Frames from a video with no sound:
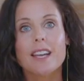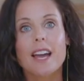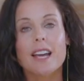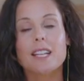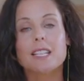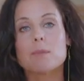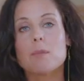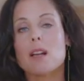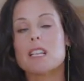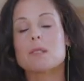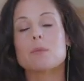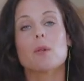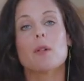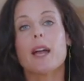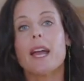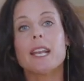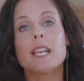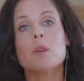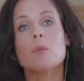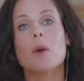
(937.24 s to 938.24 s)
and it's possible
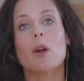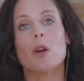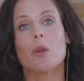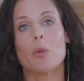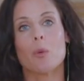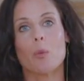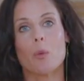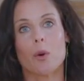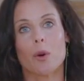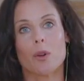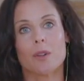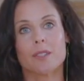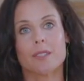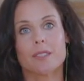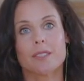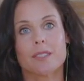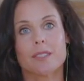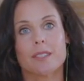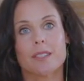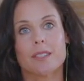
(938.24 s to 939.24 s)
anywhere in the
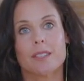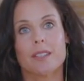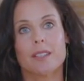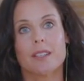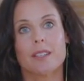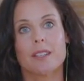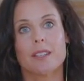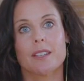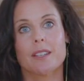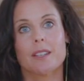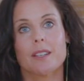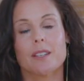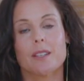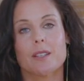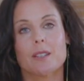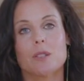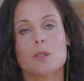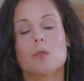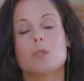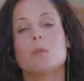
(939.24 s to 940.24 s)
world.
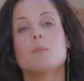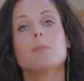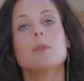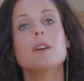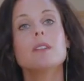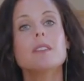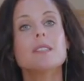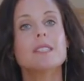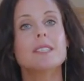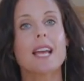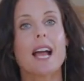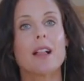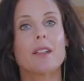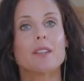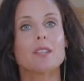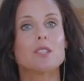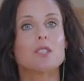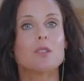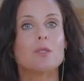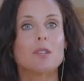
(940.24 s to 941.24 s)
So to build a
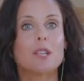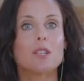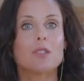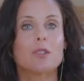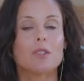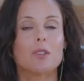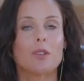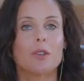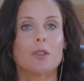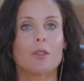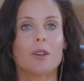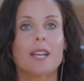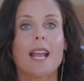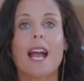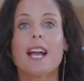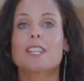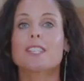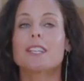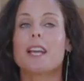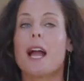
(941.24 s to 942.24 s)
salad is unique to you. And
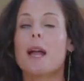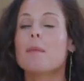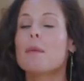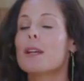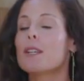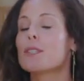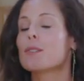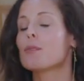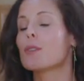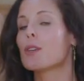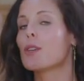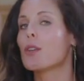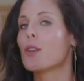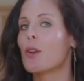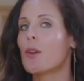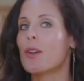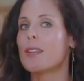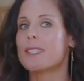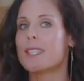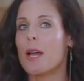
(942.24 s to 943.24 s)
actually, I'm actually really
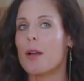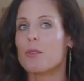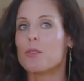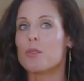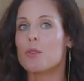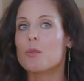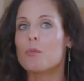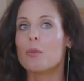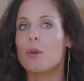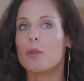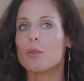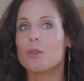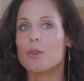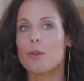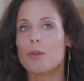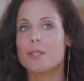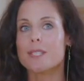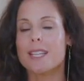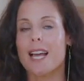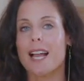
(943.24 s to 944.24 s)
curious how you build
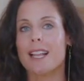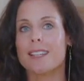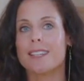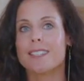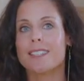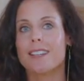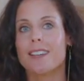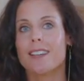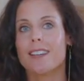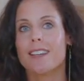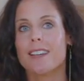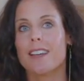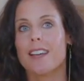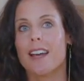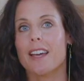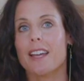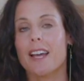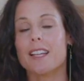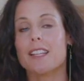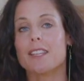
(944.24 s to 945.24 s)
your salad.
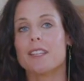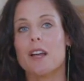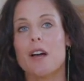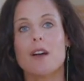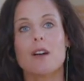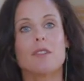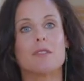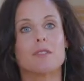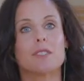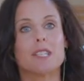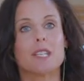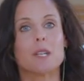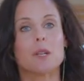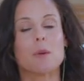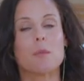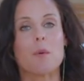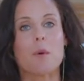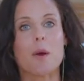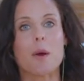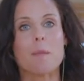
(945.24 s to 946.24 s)
And I'd love to
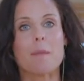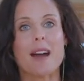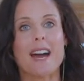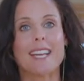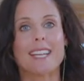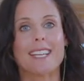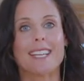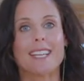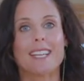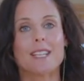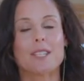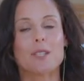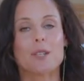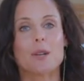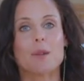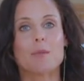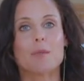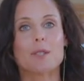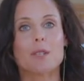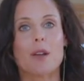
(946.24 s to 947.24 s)
hear more about it in
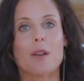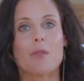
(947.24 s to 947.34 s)
terms